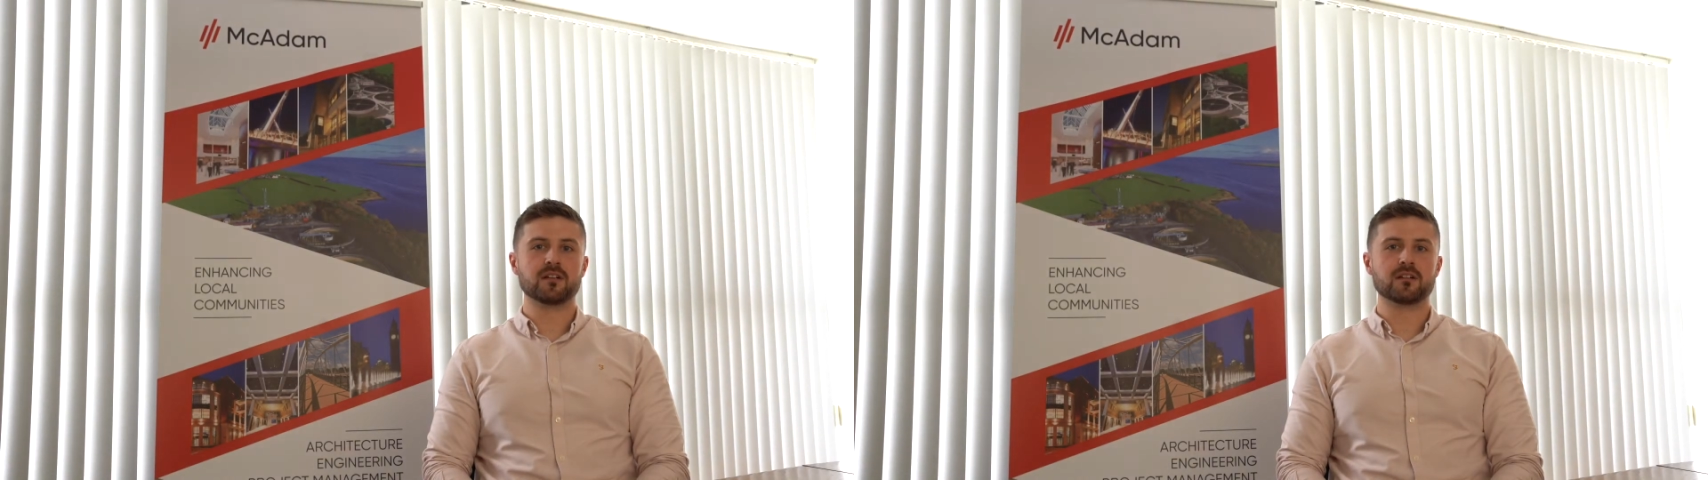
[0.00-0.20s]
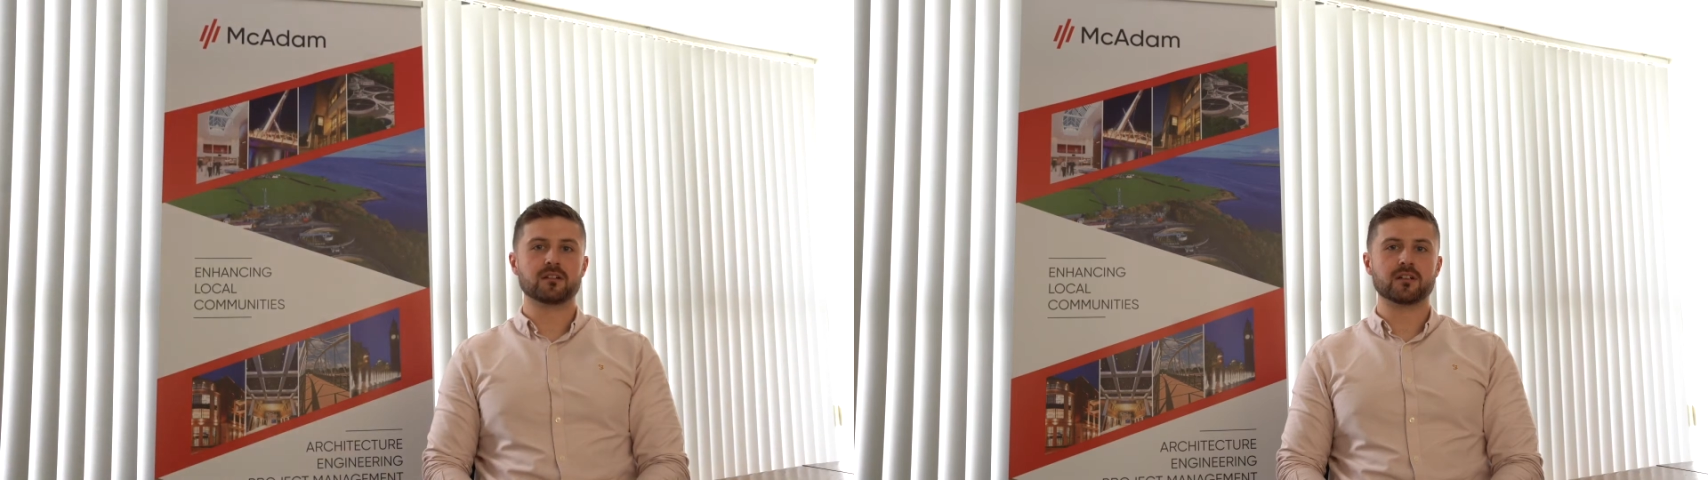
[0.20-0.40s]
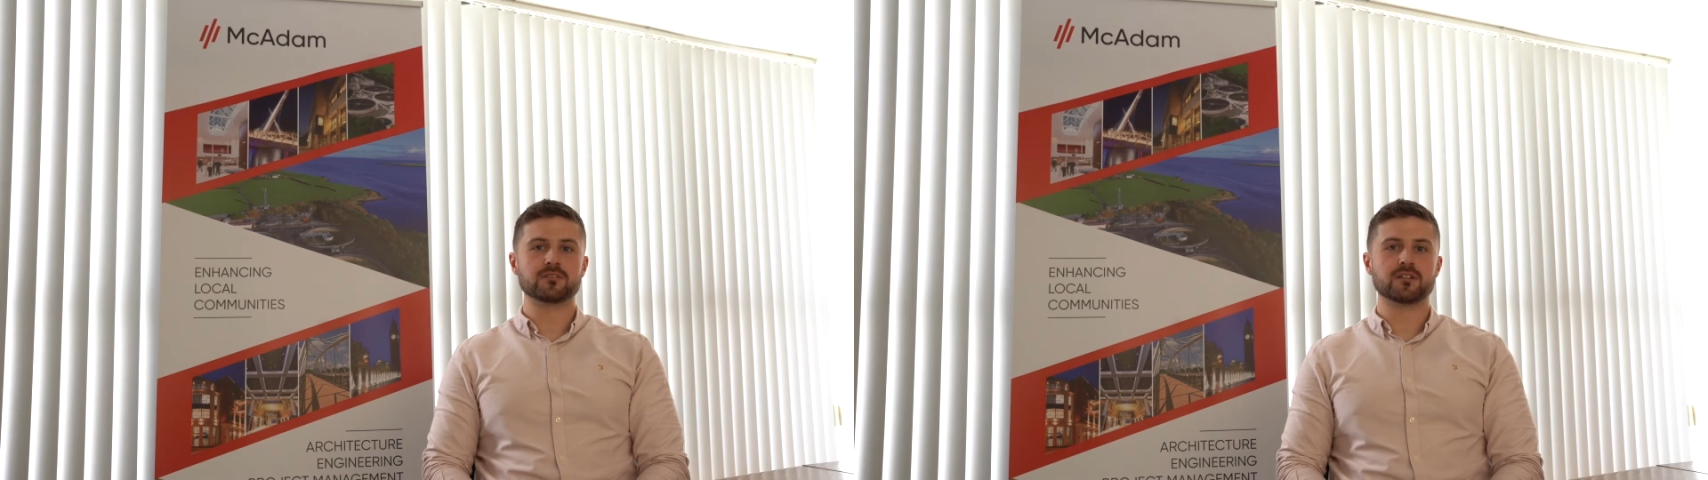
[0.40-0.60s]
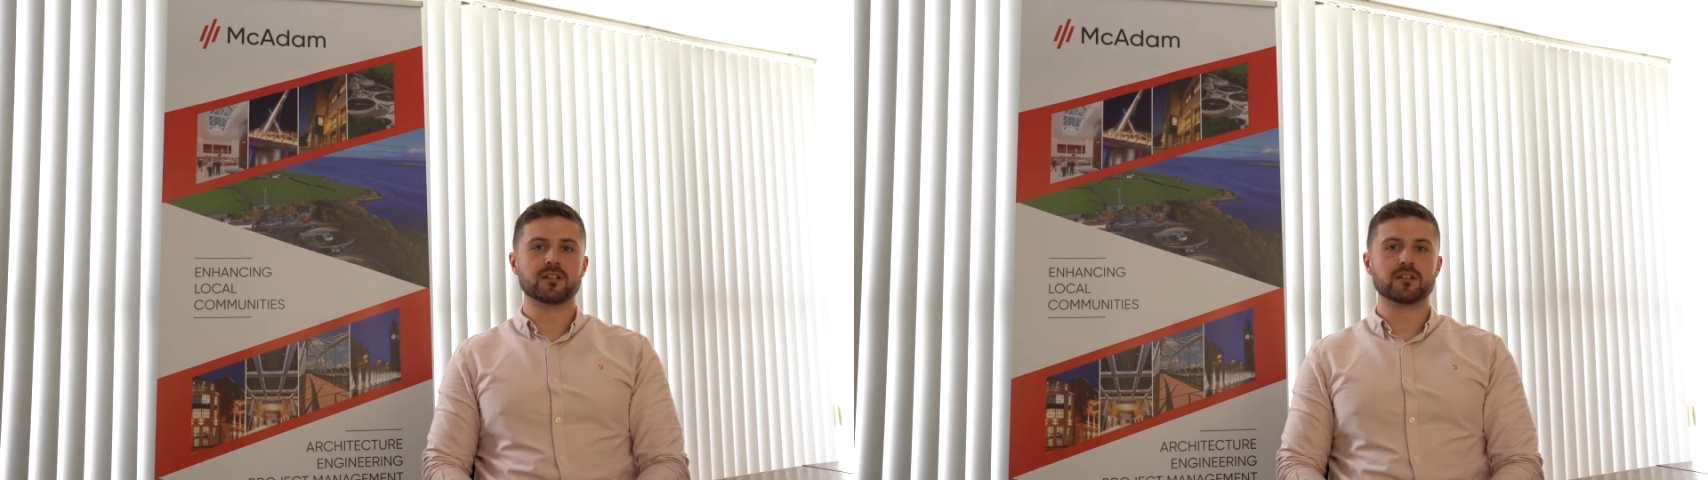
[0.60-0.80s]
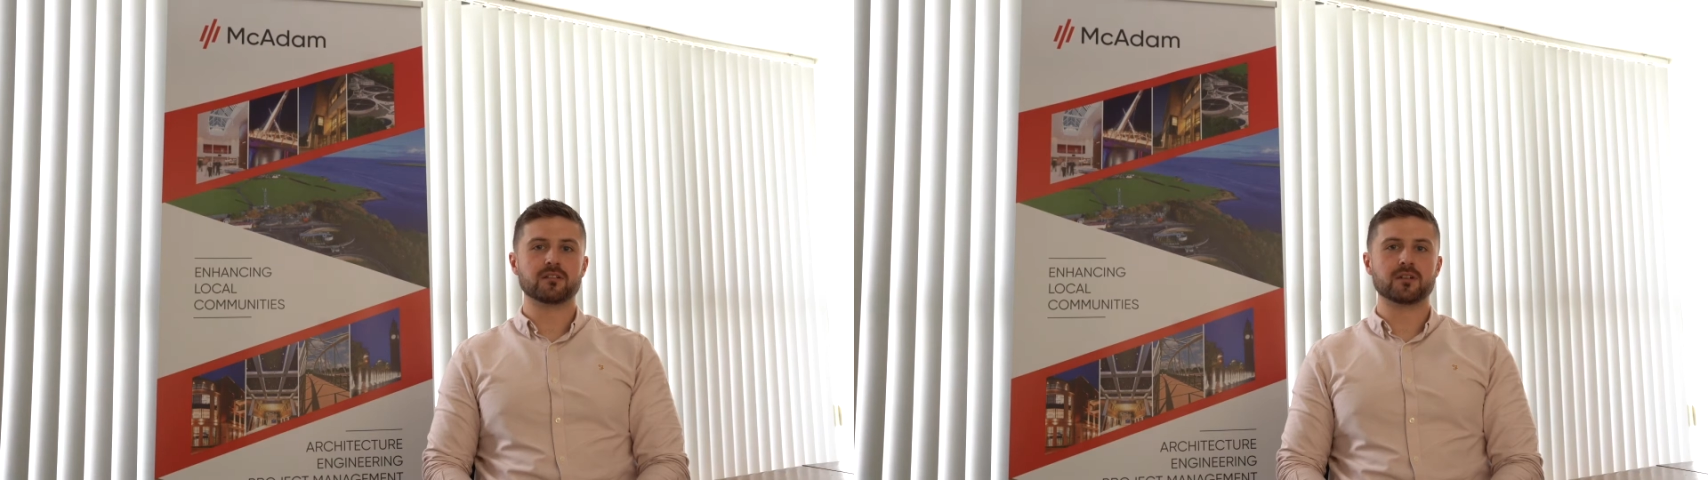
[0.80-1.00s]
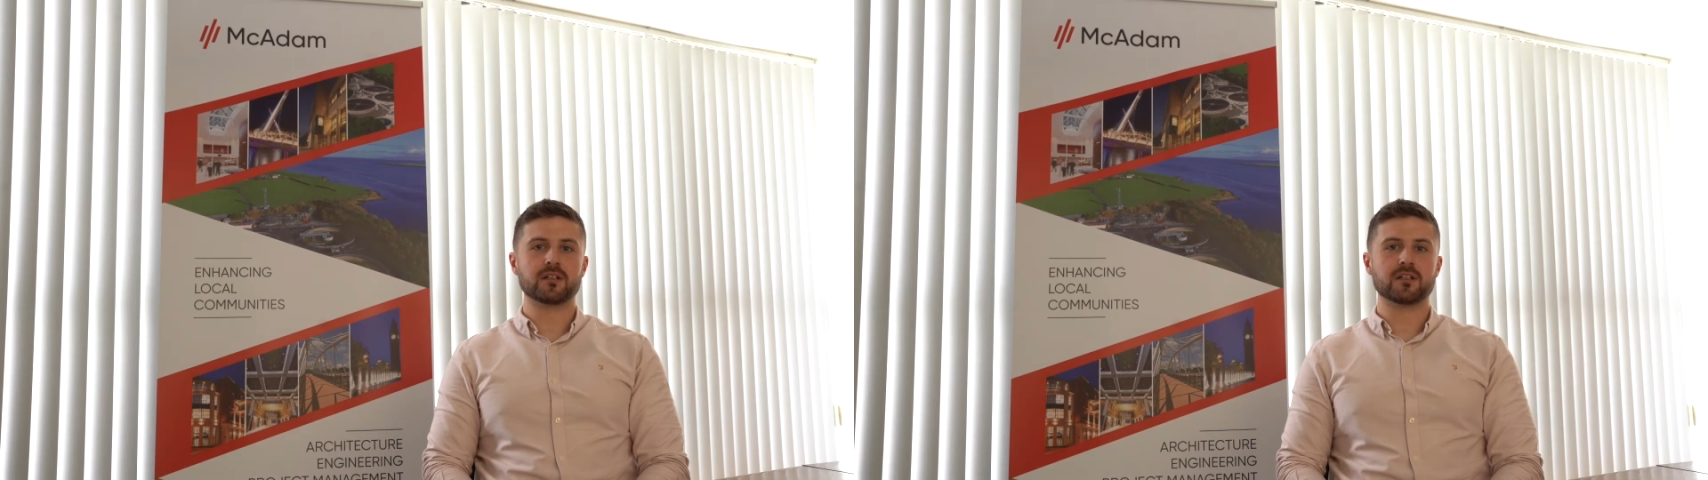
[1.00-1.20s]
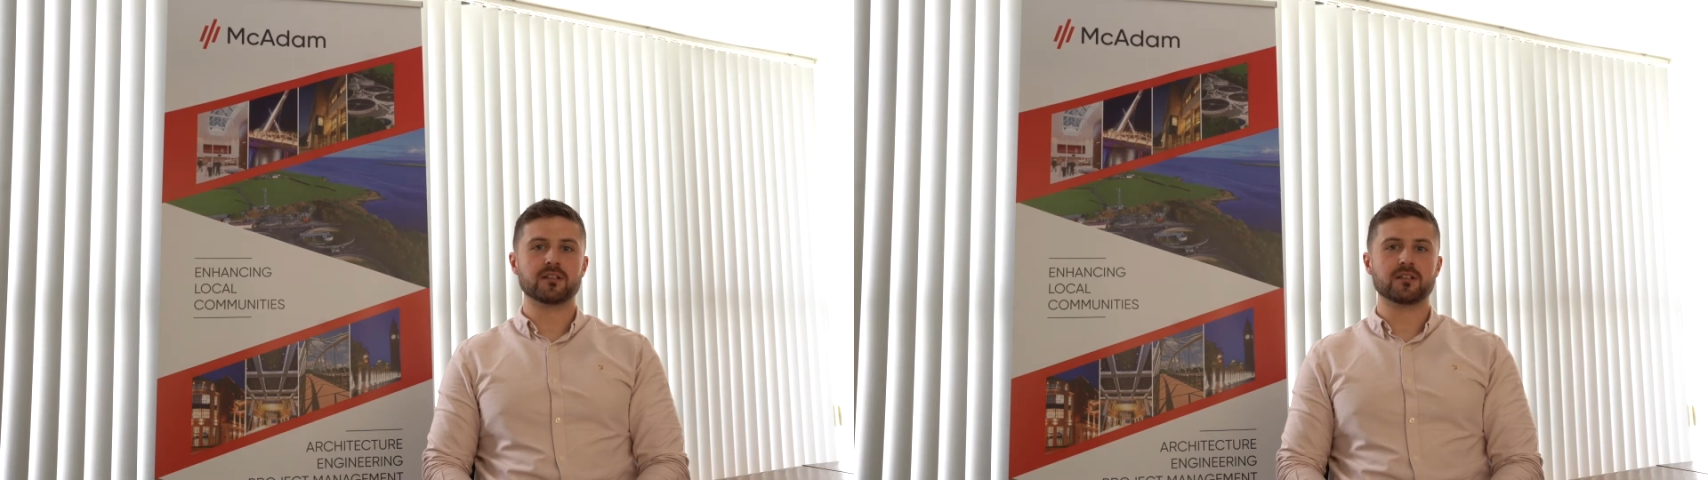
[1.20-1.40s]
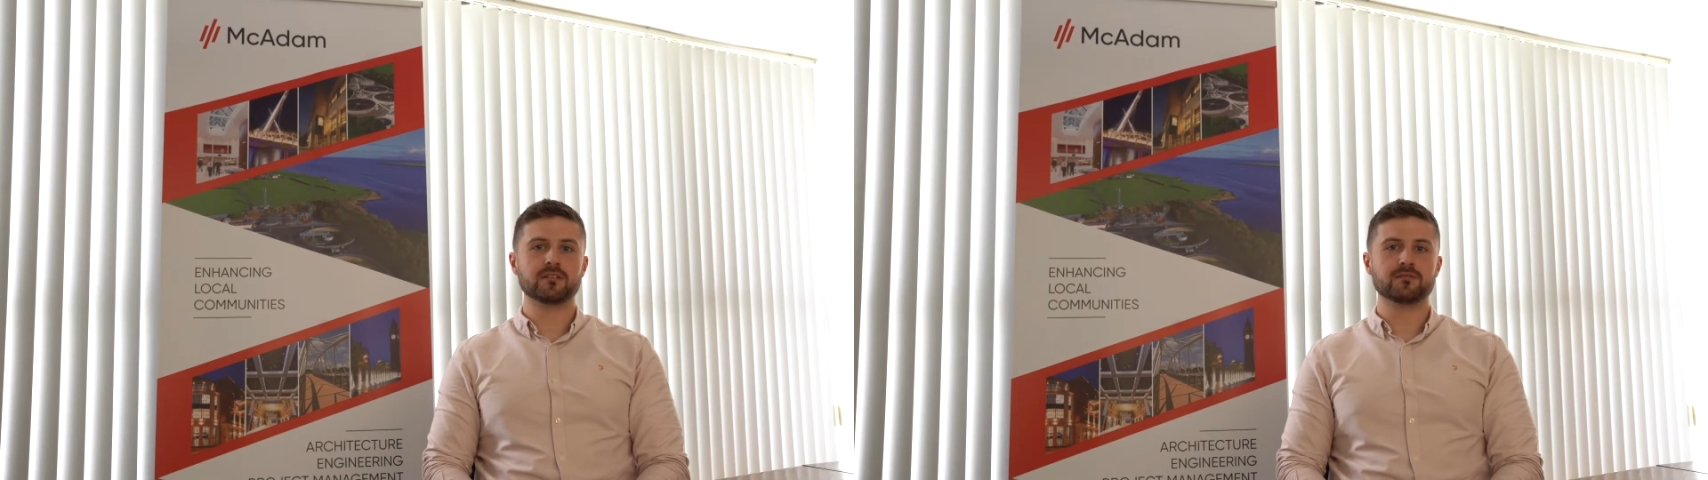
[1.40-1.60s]
and graduated in
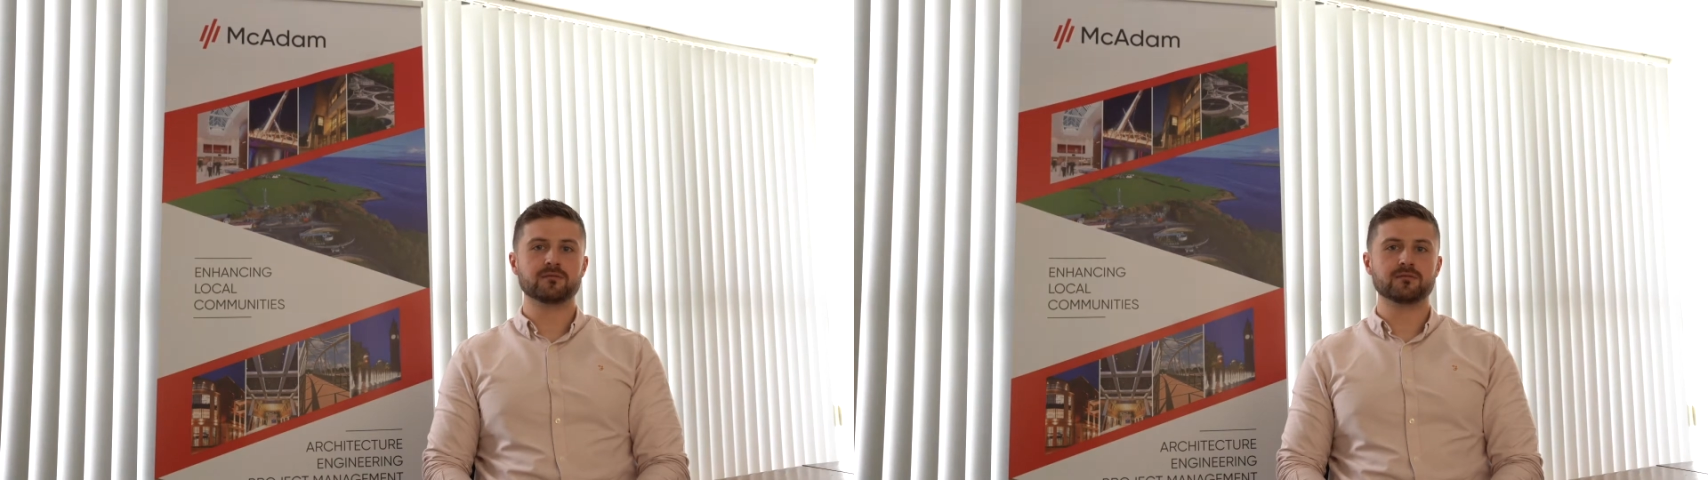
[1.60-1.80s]
2019.